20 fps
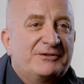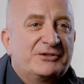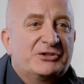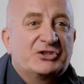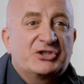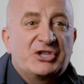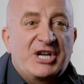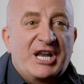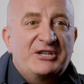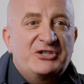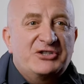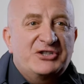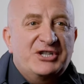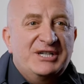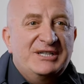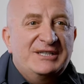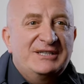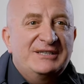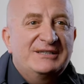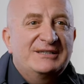
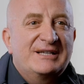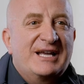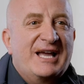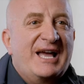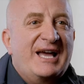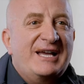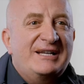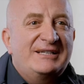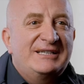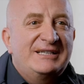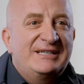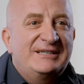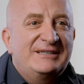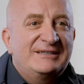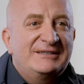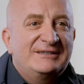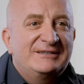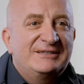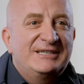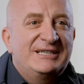changing,
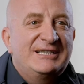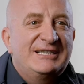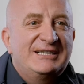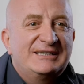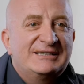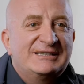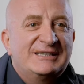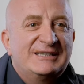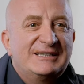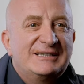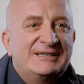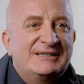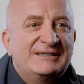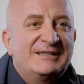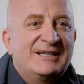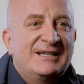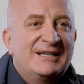adding, deleting,